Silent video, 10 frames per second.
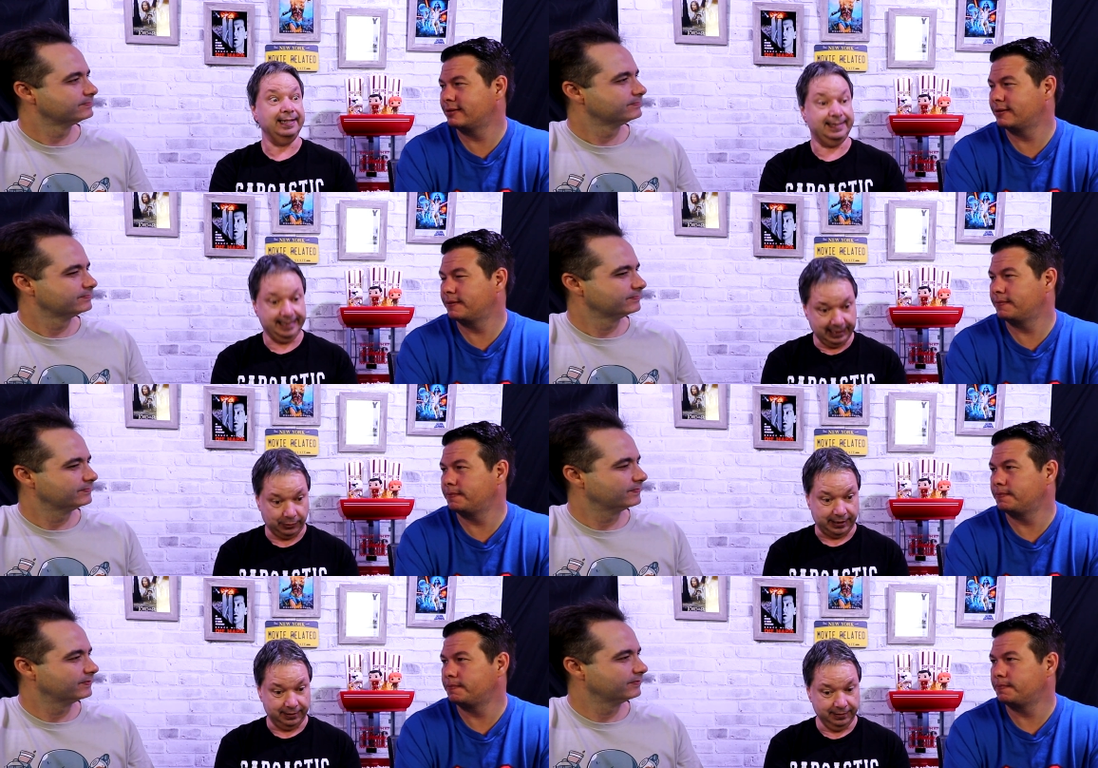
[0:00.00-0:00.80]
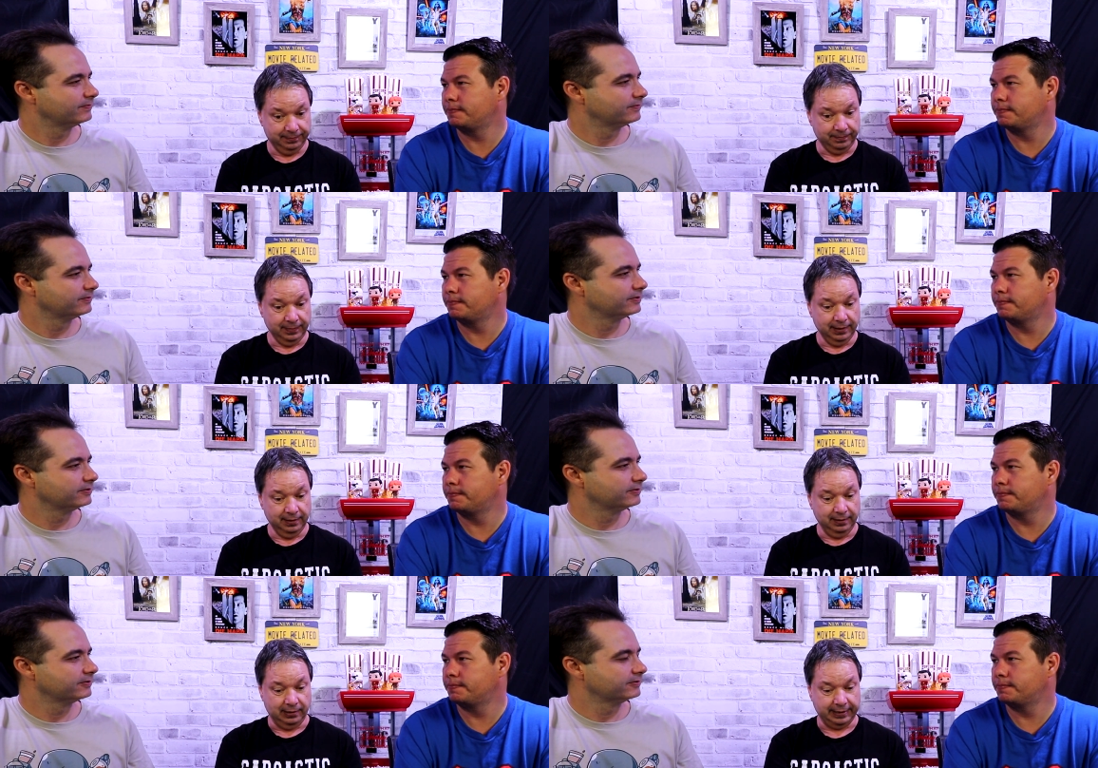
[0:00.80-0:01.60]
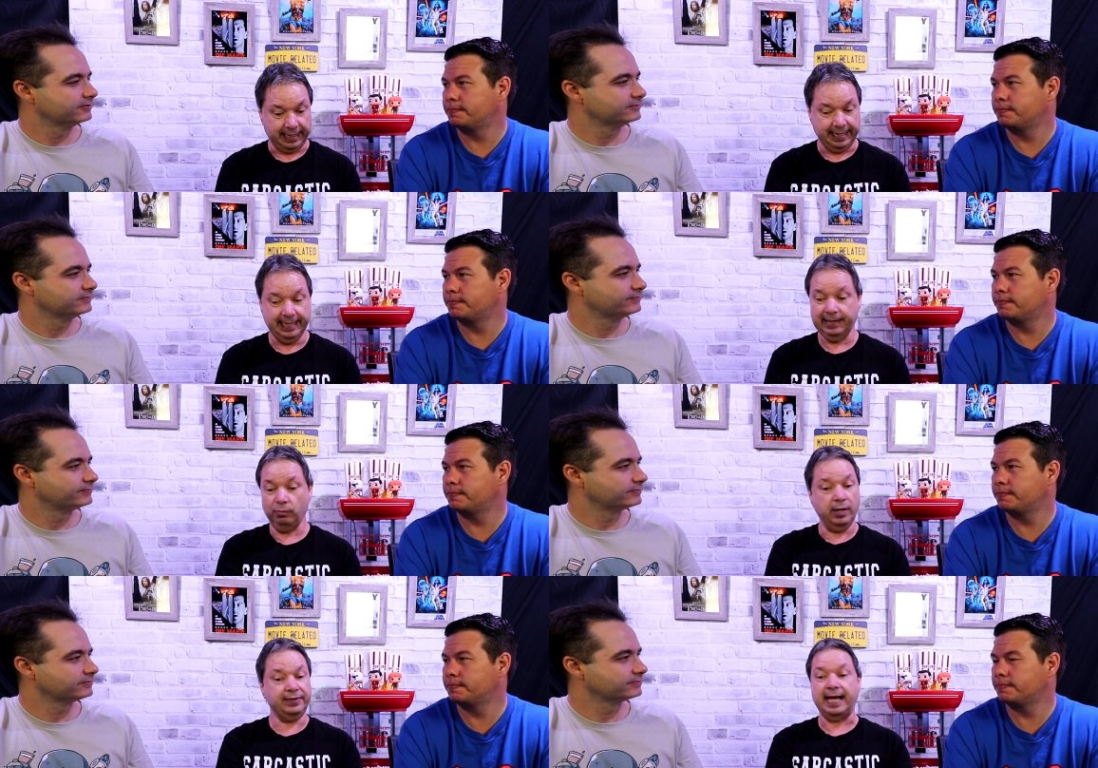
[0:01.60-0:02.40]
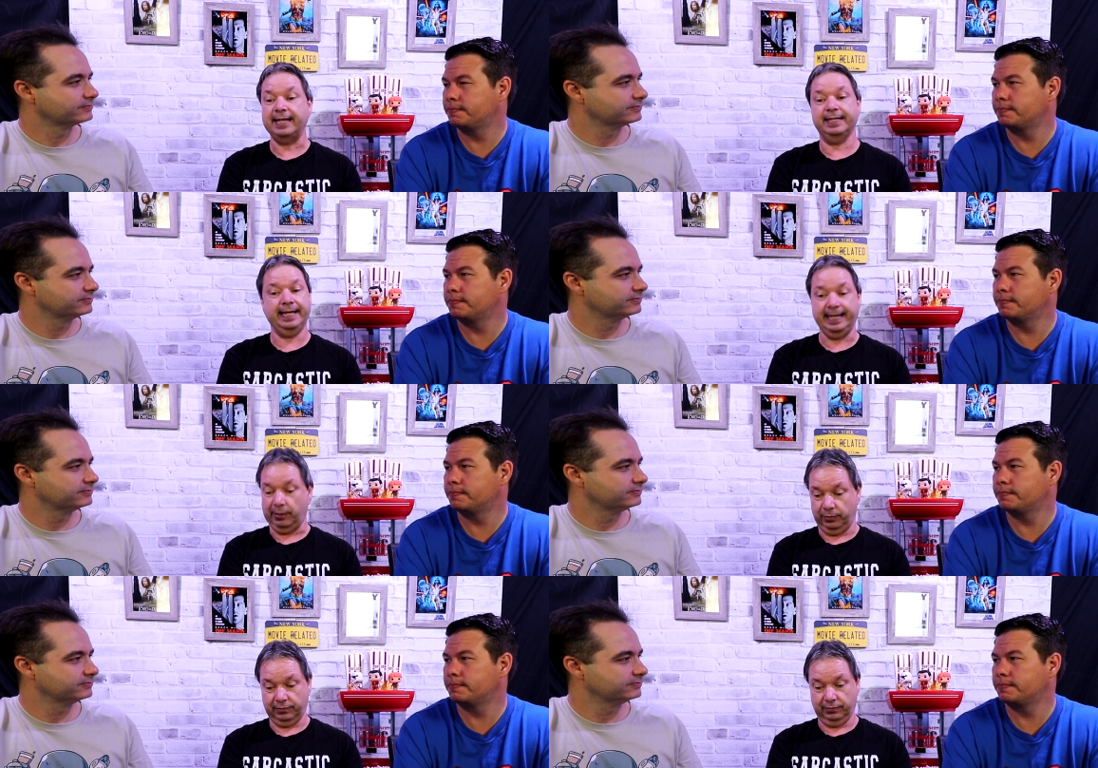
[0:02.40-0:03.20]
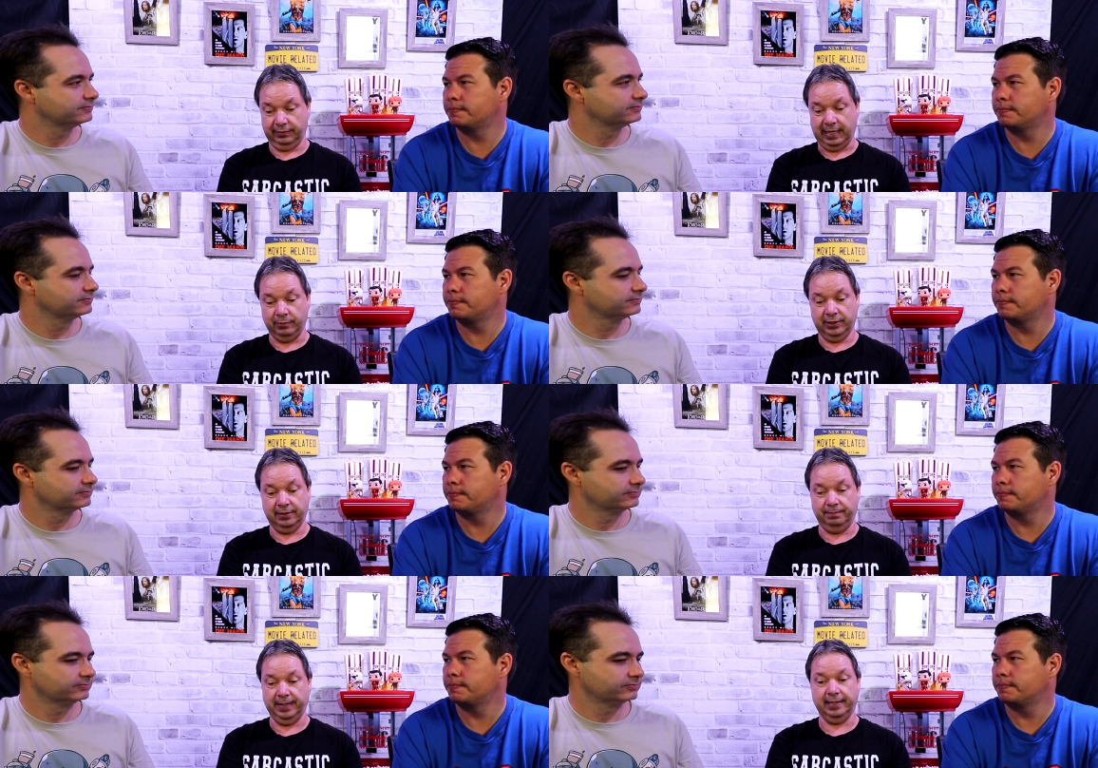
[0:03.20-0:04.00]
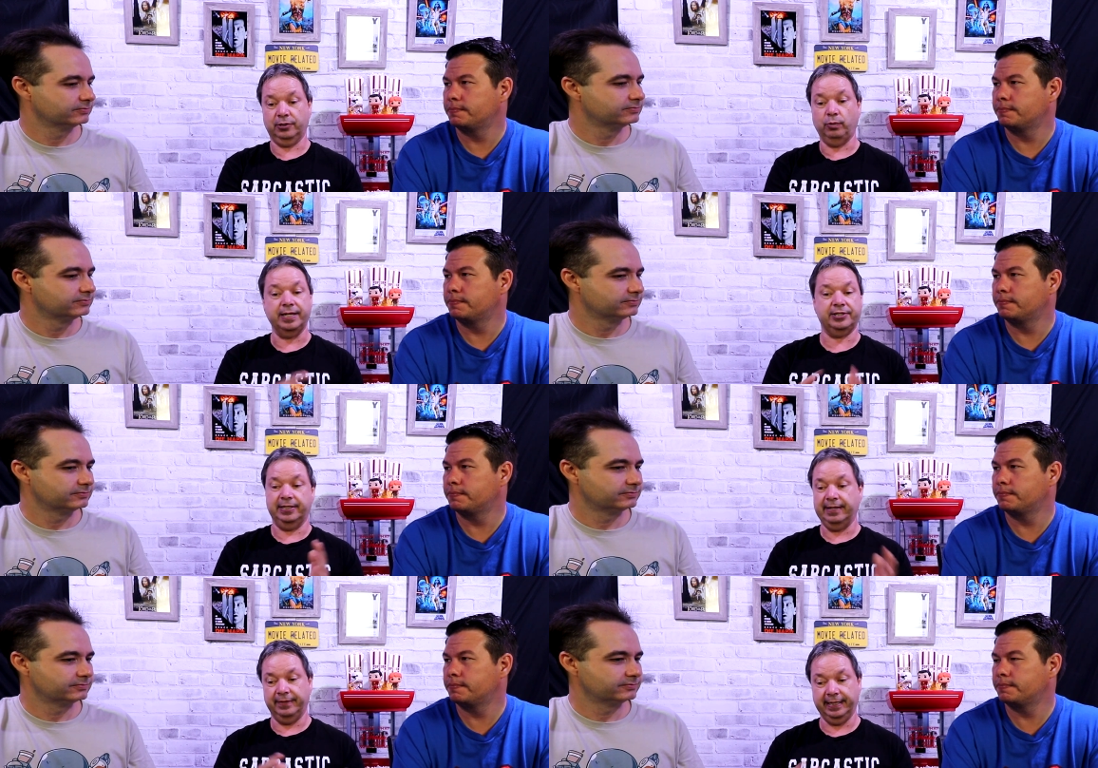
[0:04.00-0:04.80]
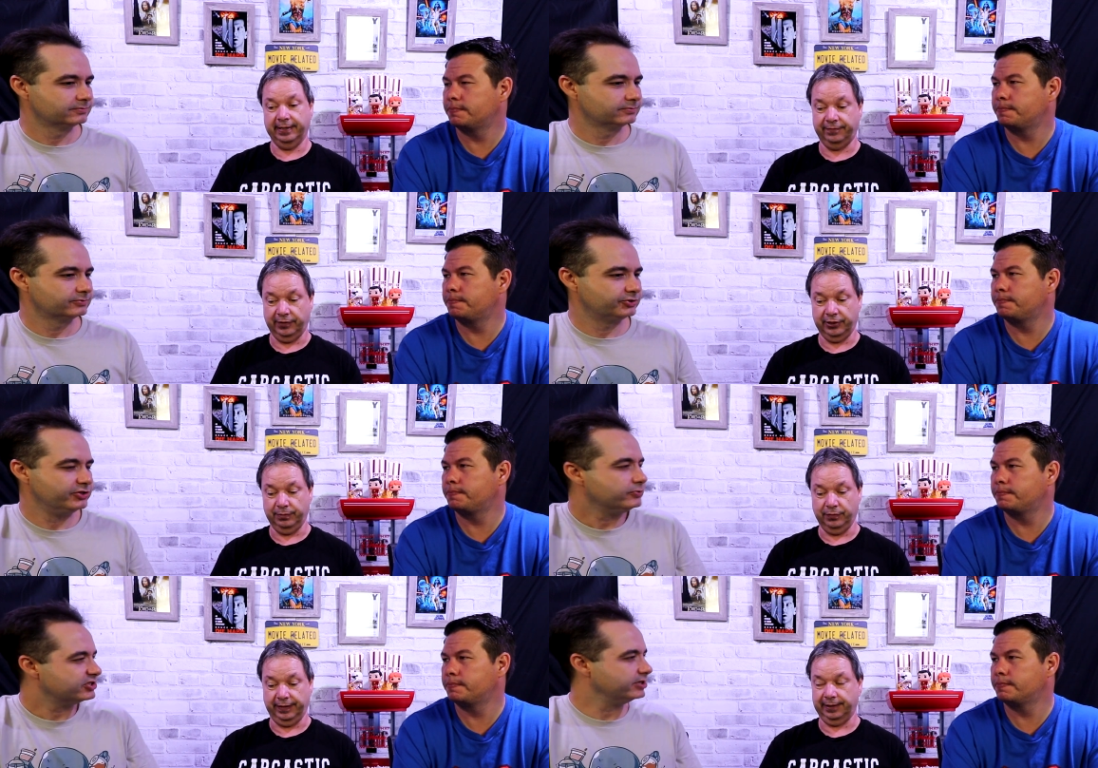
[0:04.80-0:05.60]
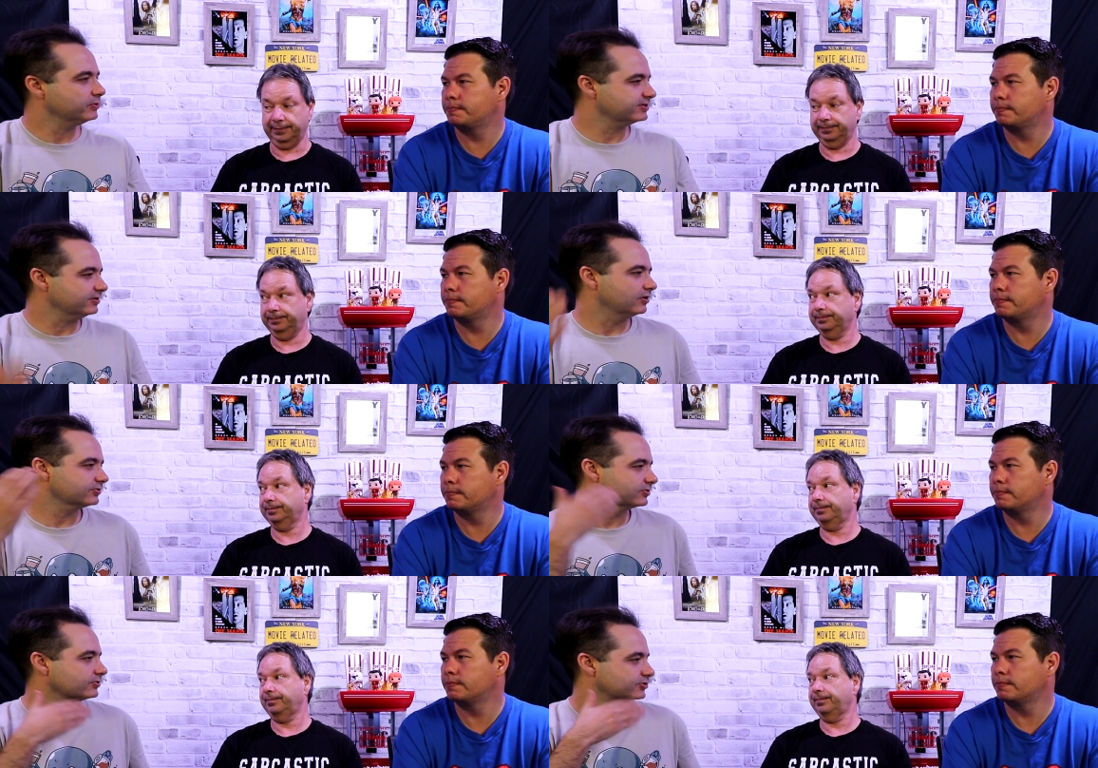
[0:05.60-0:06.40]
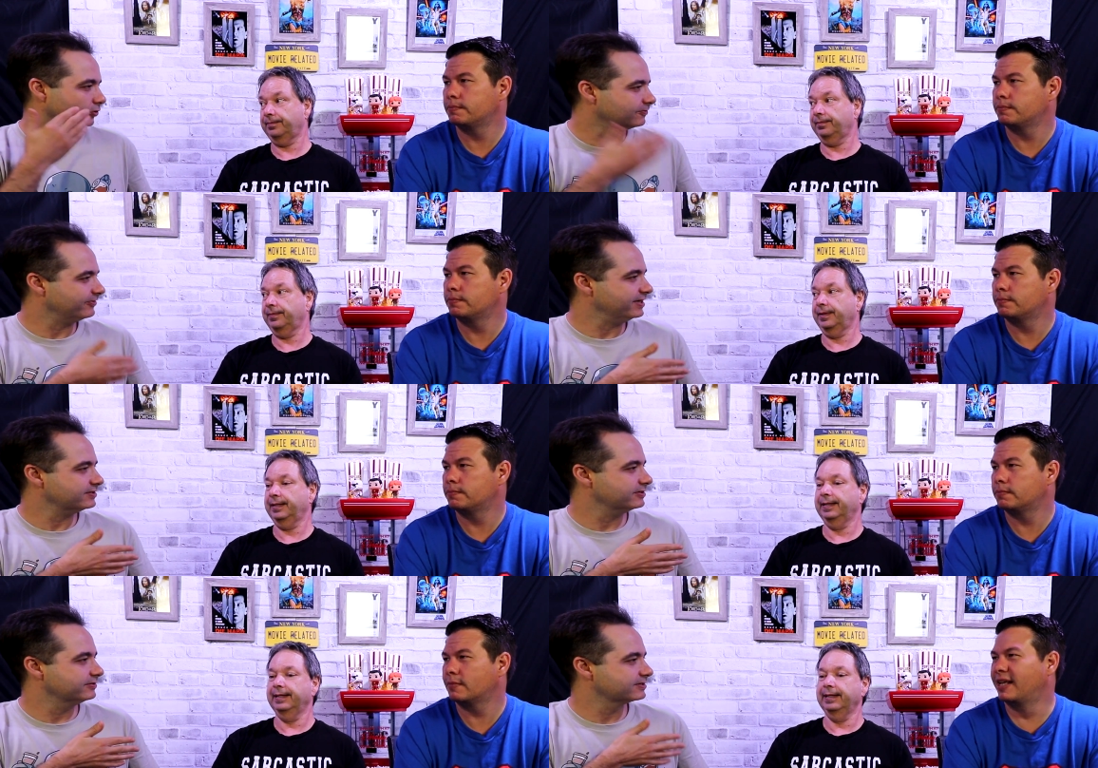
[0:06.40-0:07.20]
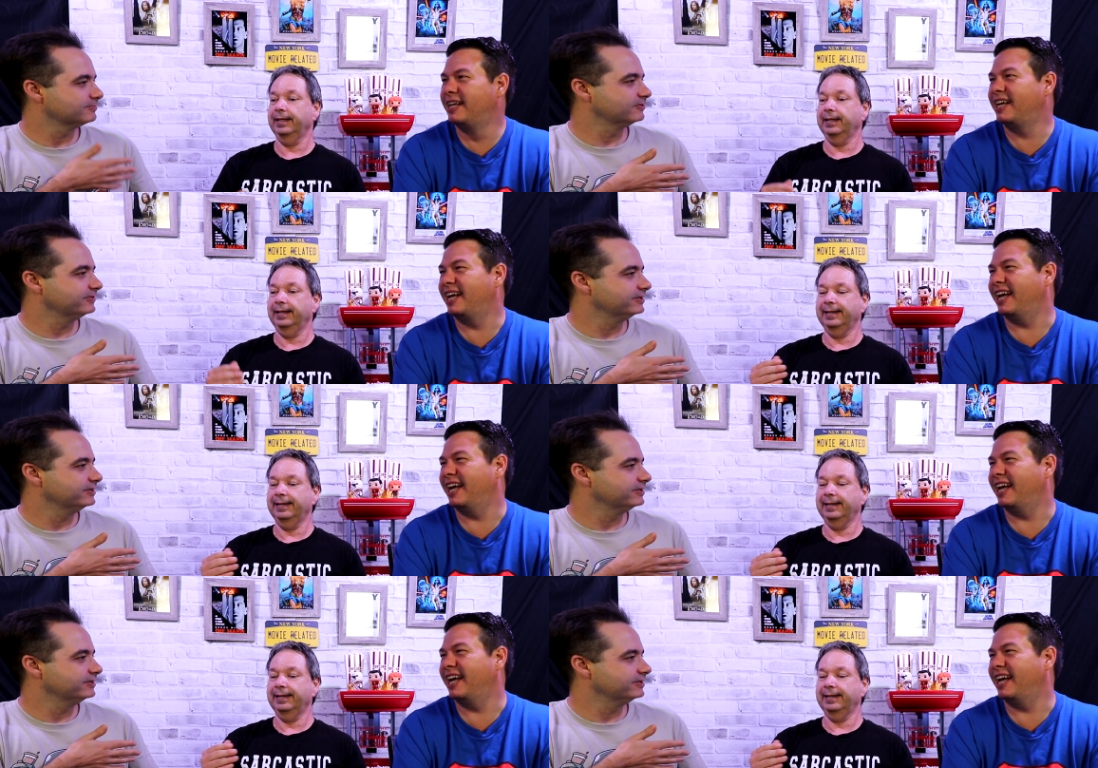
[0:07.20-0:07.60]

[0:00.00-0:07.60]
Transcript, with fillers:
Speaker 1: the secret. Okay, he didn't want that to get out. That was the big twist and everything of the first. Do you movie. wish he
Speaker 2: wasn't also stone faced in this movie?